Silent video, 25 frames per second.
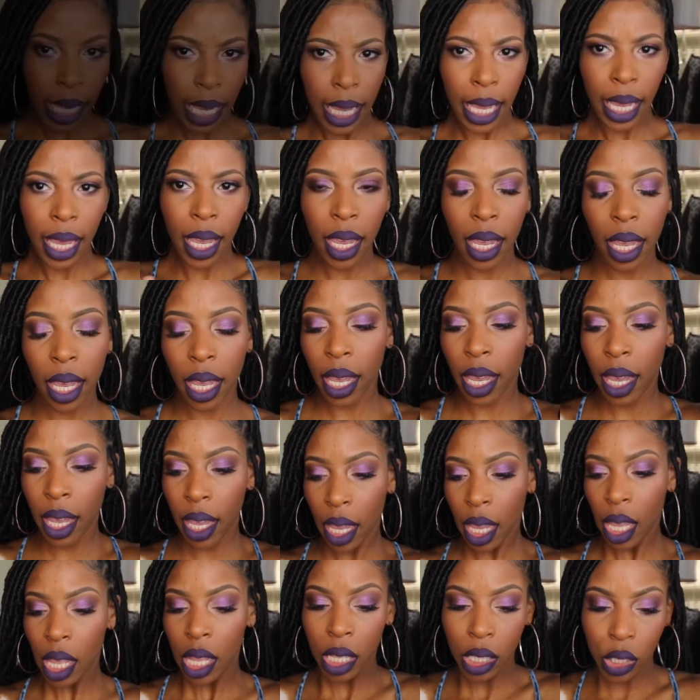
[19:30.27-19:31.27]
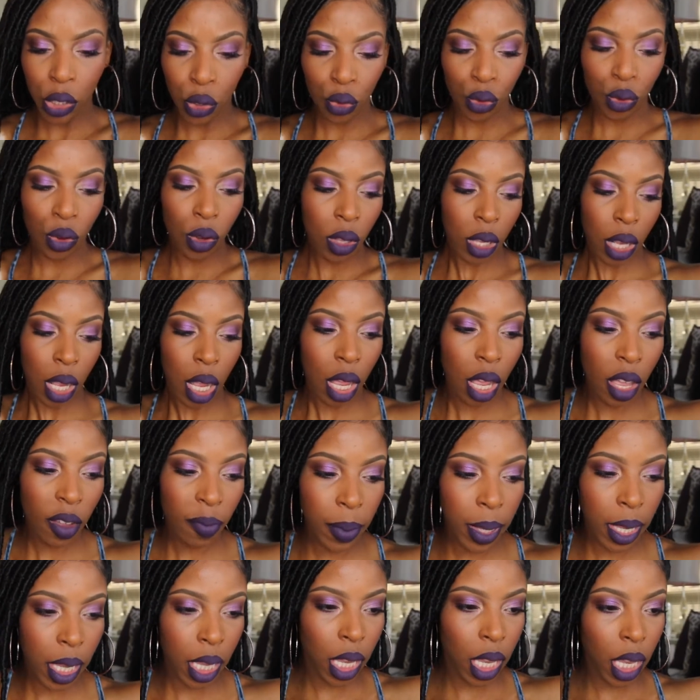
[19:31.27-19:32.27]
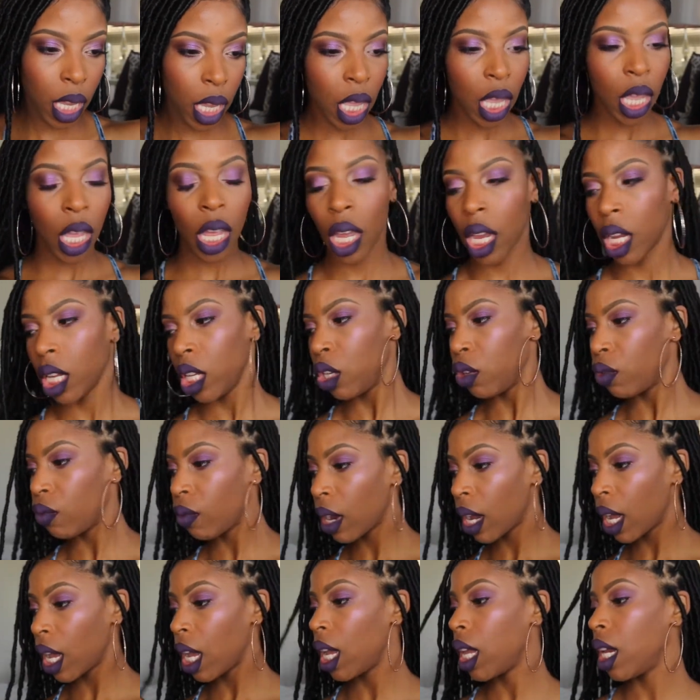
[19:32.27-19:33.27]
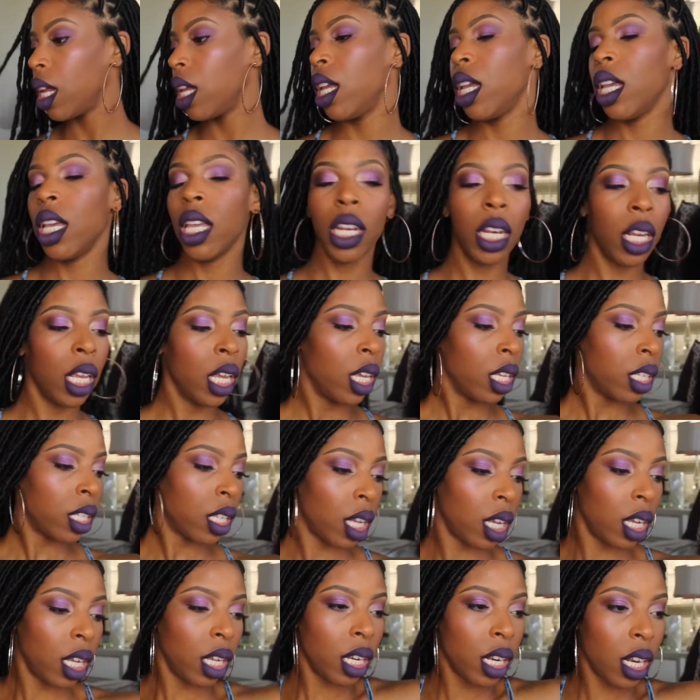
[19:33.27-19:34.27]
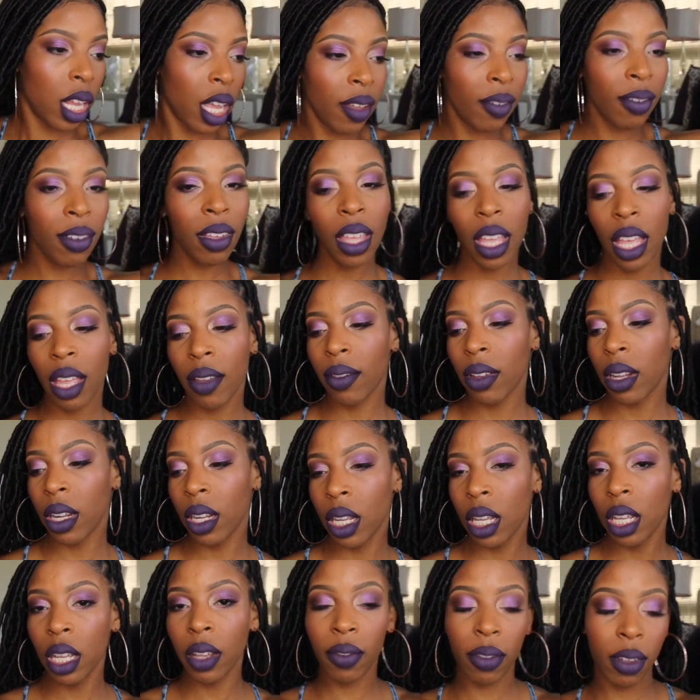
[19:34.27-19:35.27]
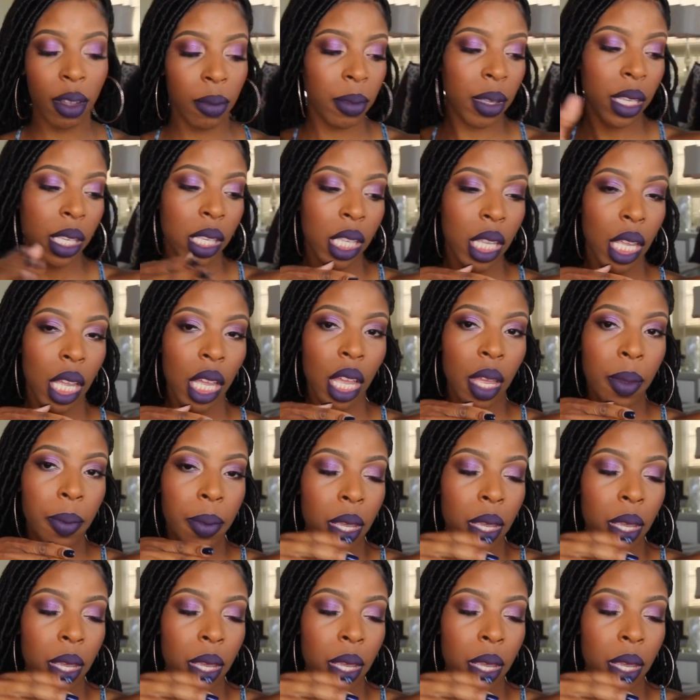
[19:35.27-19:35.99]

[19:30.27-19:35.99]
Kiki, do you love me? Are you riding? Say you never ever leave from beside